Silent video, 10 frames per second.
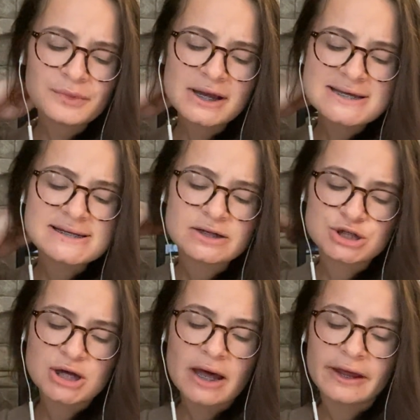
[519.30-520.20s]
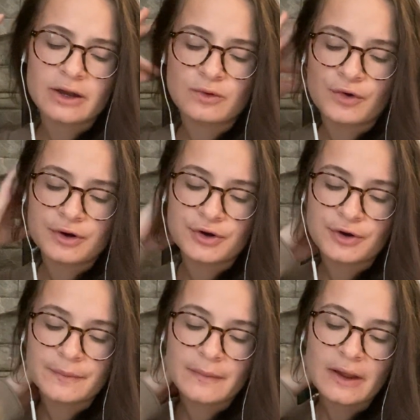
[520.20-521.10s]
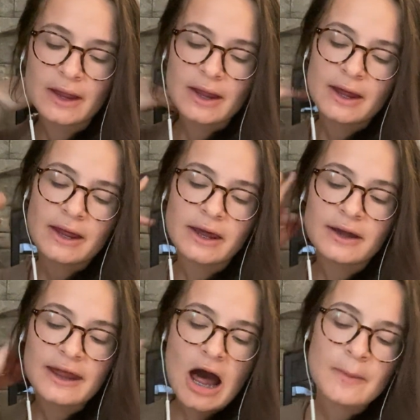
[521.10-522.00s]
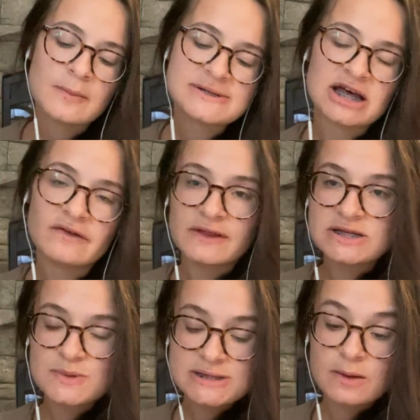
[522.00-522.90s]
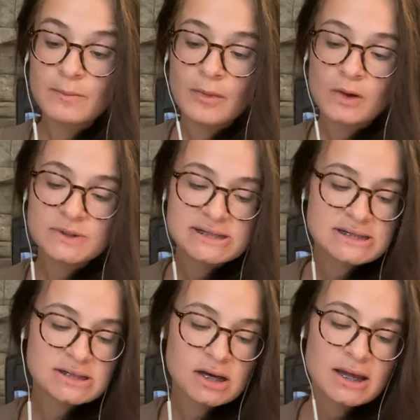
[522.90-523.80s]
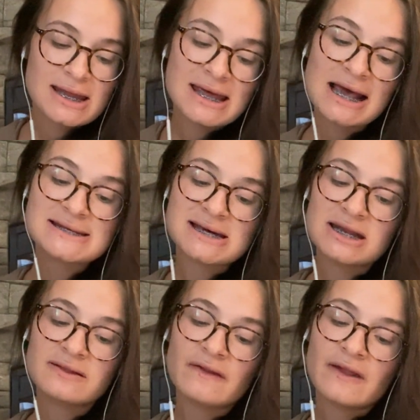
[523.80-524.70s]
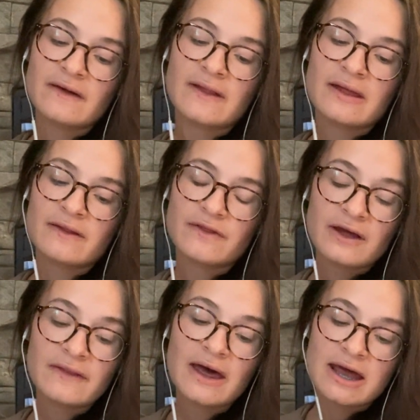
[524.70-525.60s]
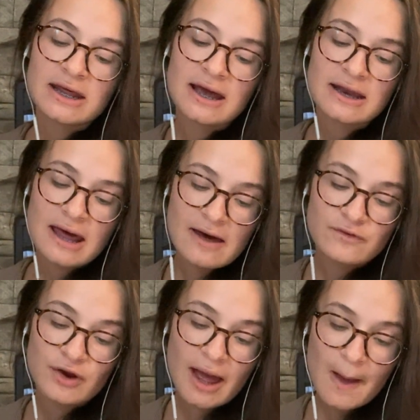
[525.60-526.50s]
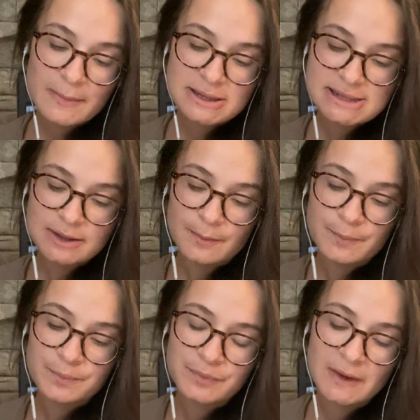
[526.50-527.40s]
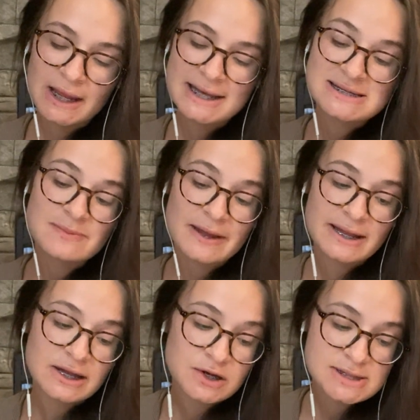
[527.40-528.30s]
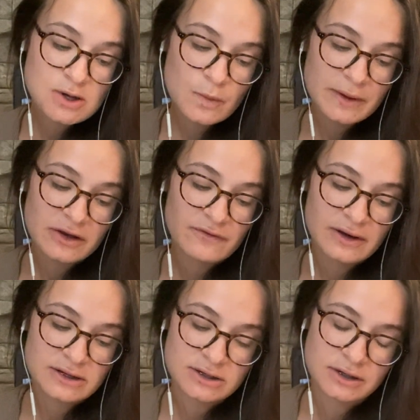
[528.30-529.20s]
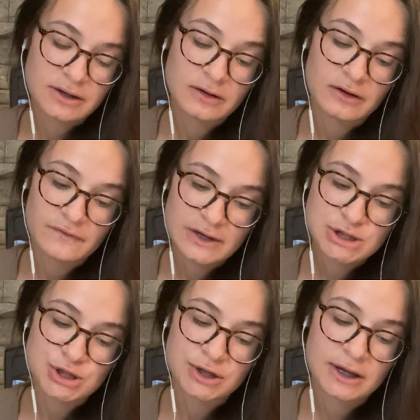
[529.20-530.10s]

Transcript: Still, Jack ignored her. He couldn't help himself. This was the most exciting thing that had ever happened to him. He had spent years hoping to find a little adventure,